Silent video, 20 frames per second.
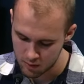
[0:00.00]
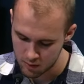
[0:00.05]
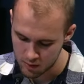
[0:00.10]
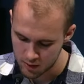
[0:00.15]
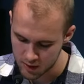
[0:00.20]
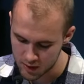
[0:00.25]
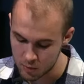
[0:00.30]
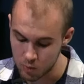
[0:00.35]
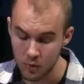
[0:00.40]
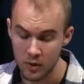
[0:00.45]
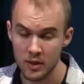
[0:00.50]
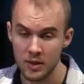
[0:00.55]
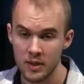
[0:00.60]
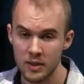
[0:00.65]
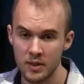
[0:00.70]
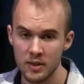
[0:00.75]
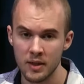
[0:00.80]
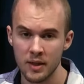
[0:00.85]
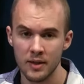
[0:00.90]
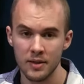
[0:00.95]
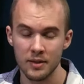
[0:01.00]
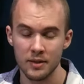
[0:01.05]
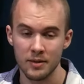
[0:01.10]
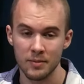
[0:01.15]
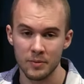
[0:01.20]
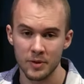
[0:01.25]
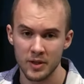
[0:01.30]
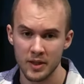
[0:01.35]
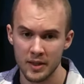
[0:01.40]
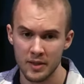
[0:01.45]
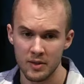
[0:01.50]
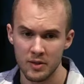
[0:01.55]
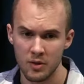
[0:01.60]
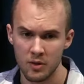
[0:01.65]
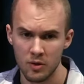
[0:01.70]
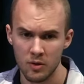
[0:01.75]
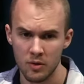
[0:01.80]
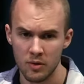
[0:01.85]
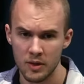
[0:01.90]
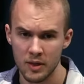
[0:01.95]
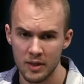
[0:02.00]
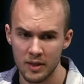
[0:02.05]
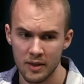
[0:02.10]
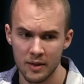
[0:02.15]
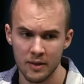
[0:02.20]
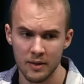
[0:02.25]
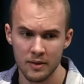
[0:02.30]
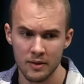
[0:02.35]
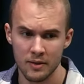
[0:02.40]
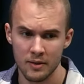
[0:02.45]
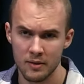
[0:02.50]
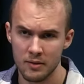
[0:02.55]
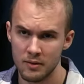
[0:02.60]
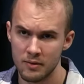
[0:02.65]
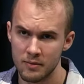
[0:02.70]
as was his custom since early days.